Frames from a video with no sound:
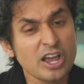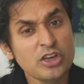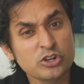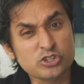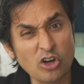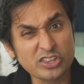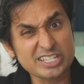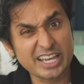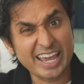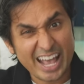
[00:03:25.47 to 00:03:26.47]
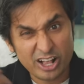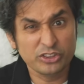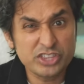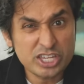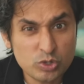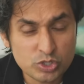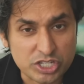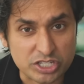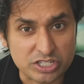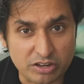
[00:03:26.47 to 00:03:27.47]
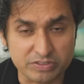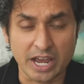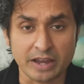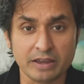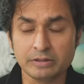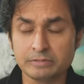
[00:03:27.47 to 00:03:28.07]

There's all these like healthy uses of tech.